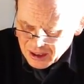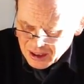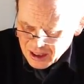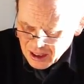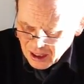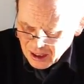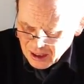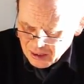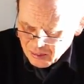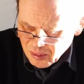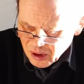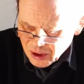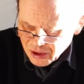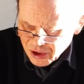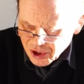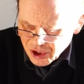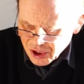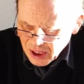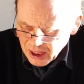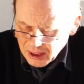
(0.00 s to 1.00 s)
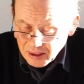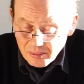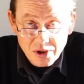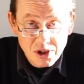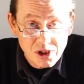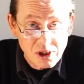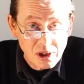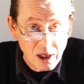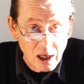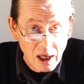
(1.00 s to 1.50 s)
diamond
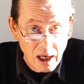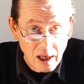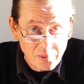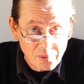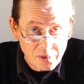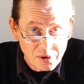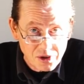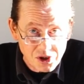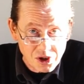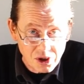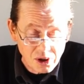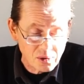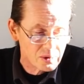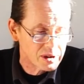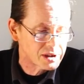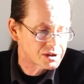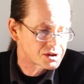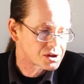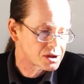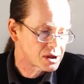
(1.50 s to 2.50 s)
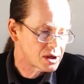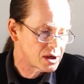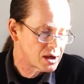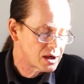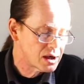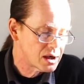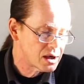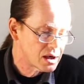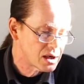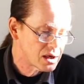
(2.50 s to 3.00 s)
shaped aperture, which,
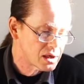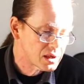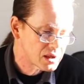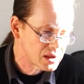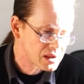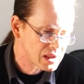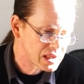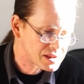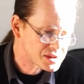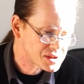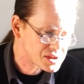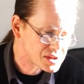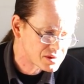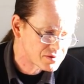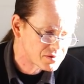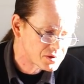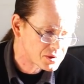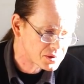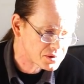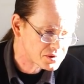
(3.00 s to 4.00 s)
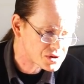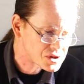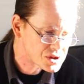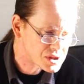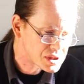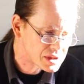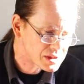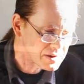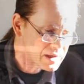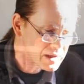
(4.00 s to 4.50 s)
let's see if you can see